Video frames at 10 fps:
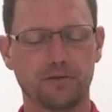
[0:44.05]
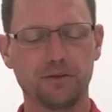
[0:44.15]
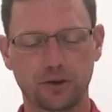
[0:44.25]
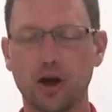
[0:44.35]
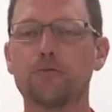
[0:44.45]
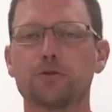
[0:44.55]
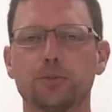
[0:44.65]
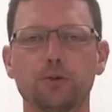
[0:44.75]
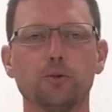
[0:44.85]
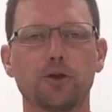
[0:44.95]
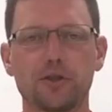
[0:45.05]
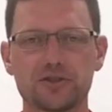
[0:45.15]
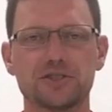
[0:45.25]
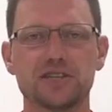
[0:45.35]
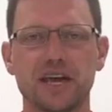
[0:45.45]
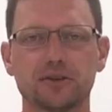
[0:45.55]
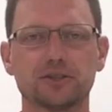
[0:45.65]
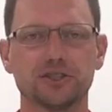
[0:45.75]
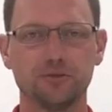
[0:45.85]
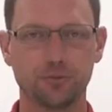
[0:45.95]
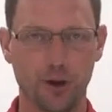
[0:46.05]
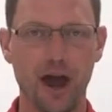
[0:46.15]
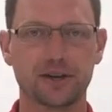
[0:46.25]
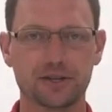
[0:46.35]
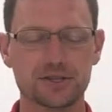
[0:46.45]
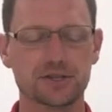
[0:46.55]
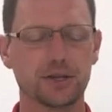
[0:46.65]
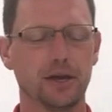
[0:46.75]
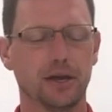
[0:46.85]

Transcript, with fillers: feel comfortable with all the Zentangles that you've practiced